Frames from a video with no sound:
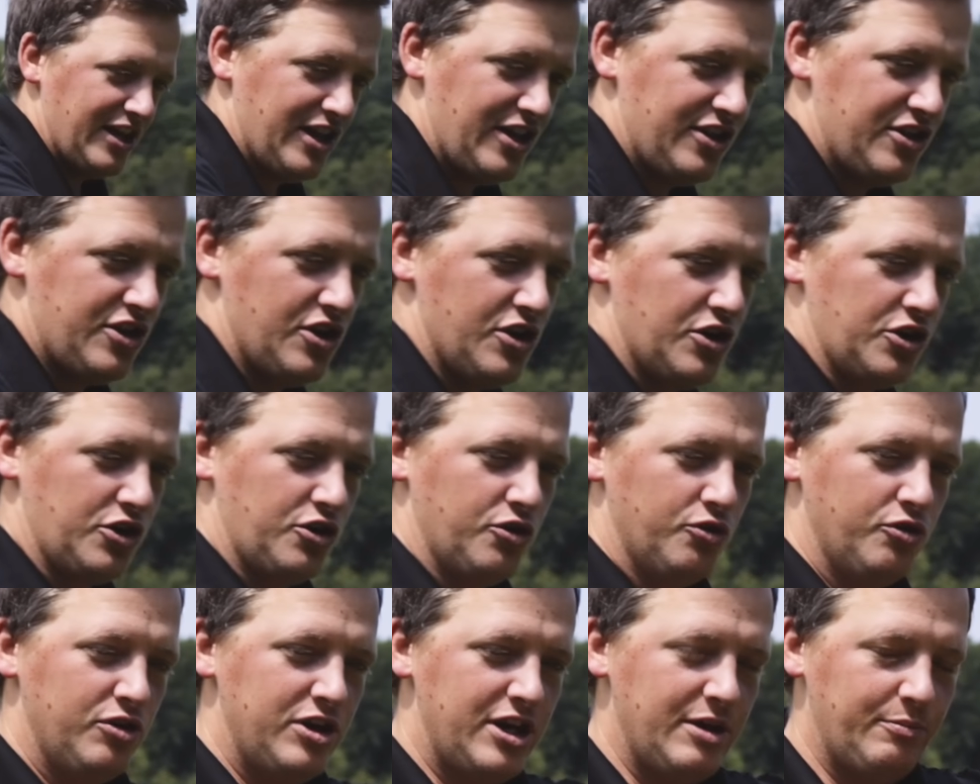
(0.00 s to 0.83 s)
their
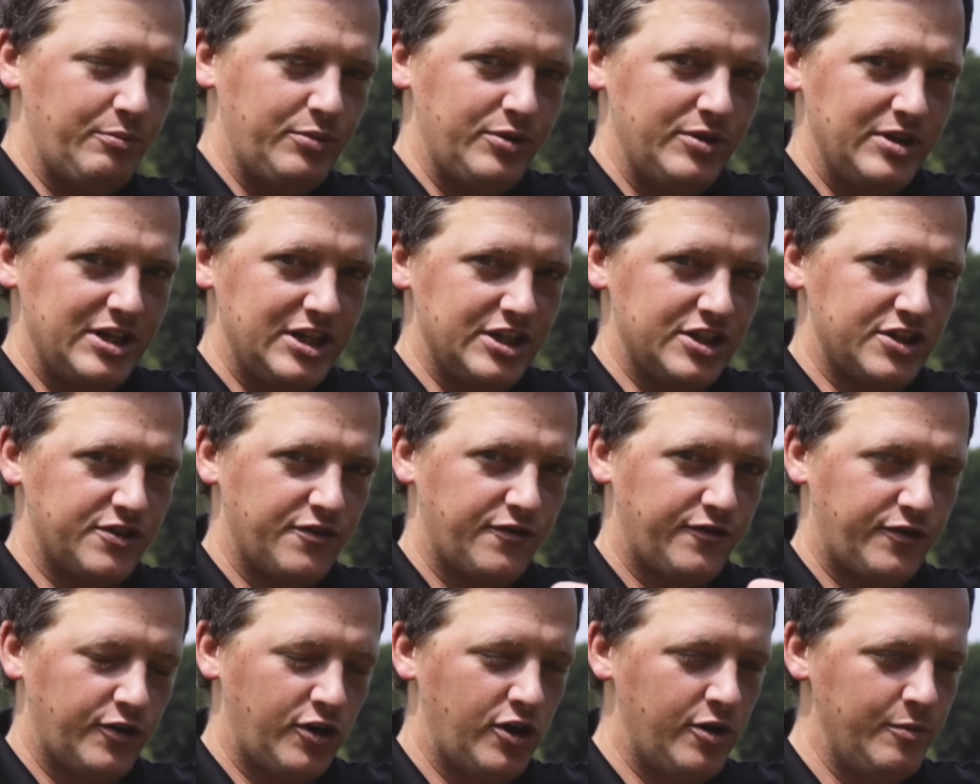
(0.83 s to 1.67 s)
grip is
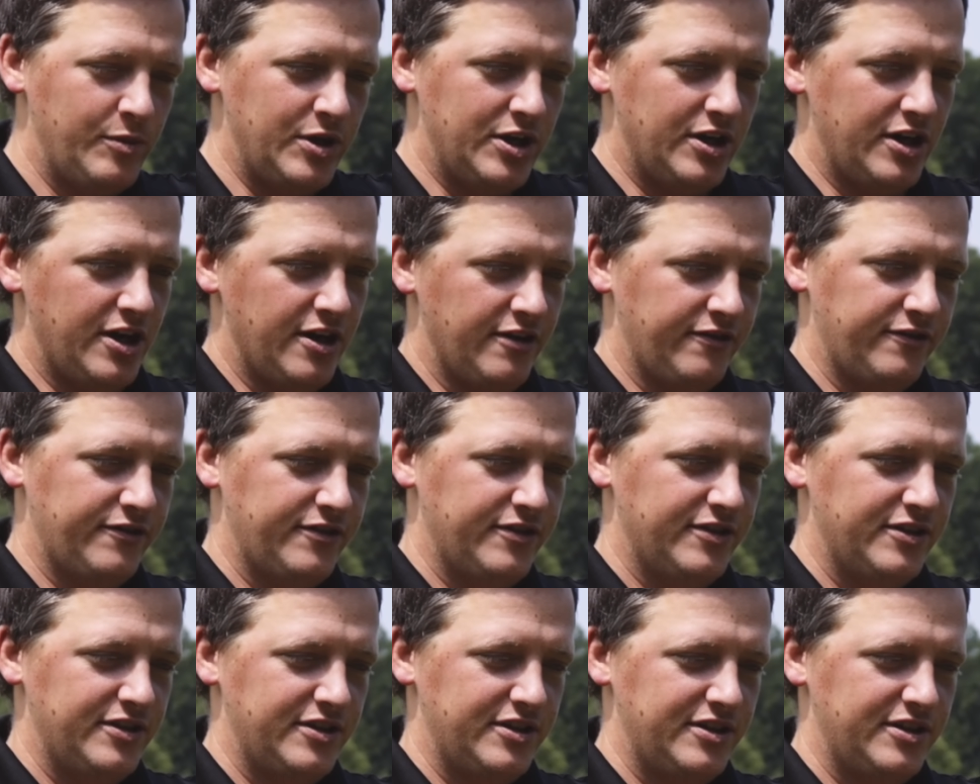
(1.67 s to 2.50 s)
firm enough
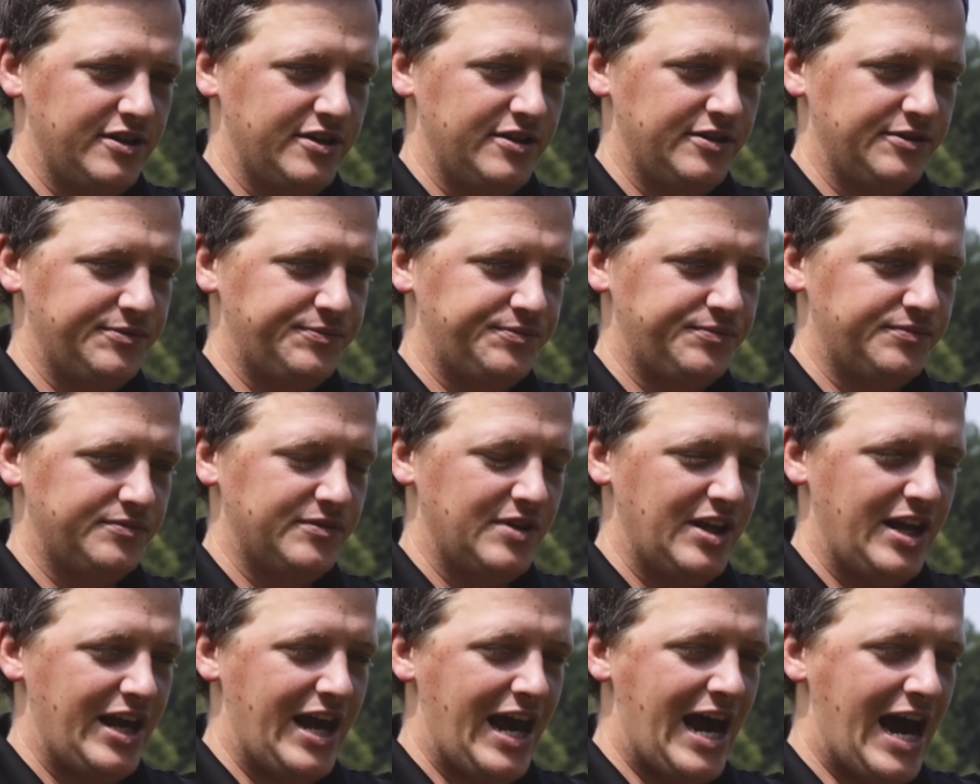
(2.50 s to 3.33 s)

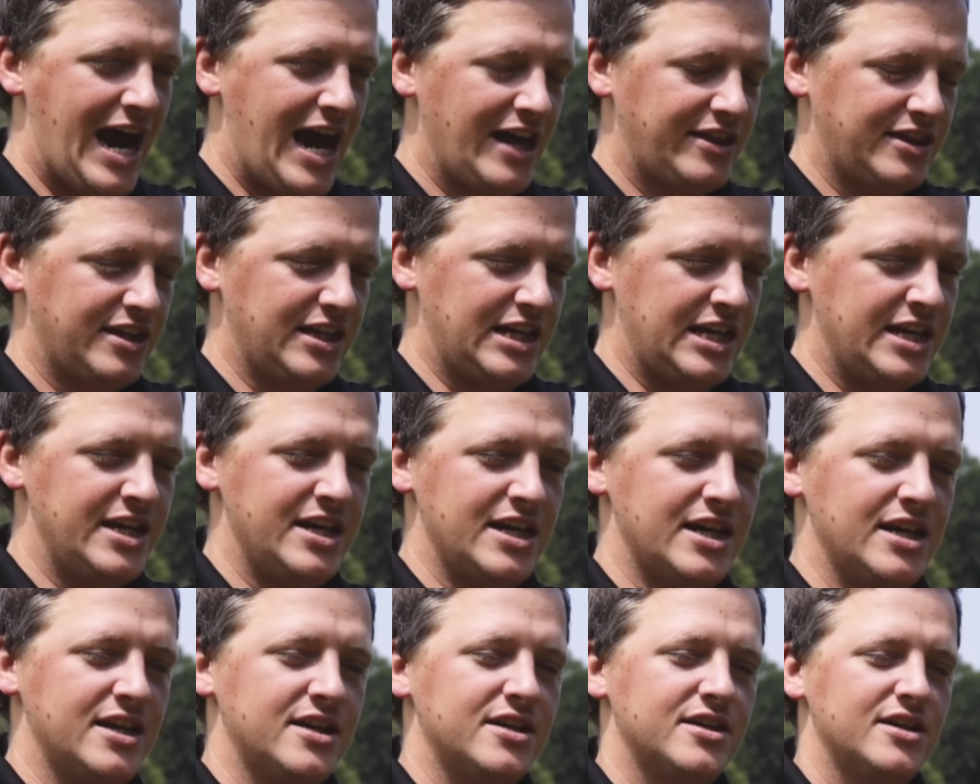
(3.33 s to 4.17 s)
at the
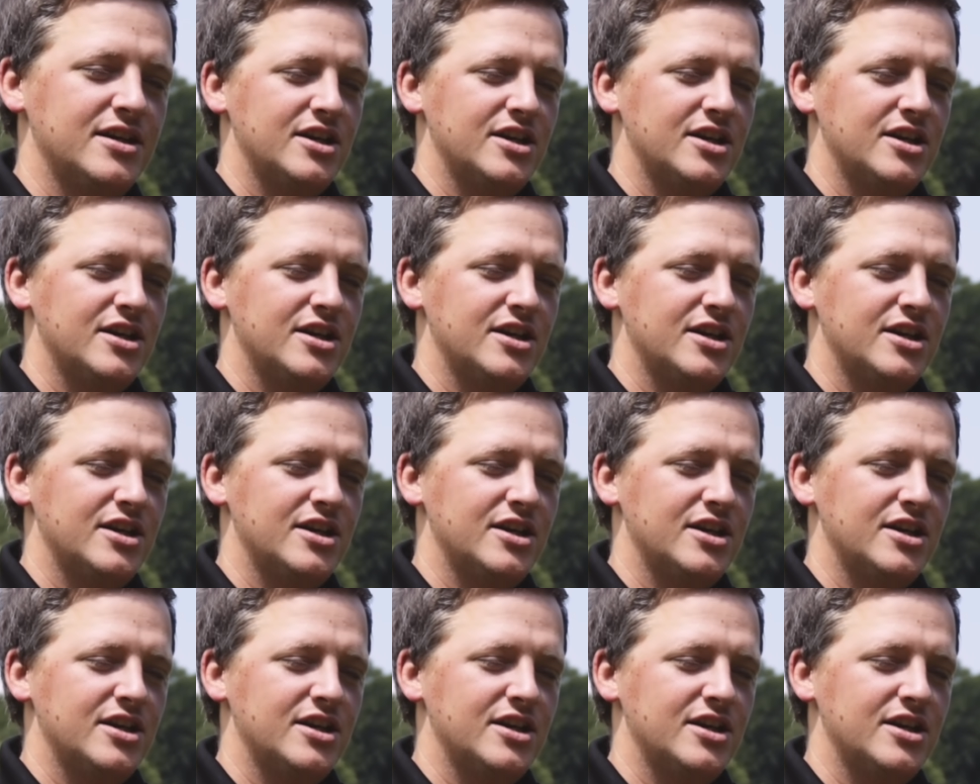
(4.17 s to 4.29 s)
hit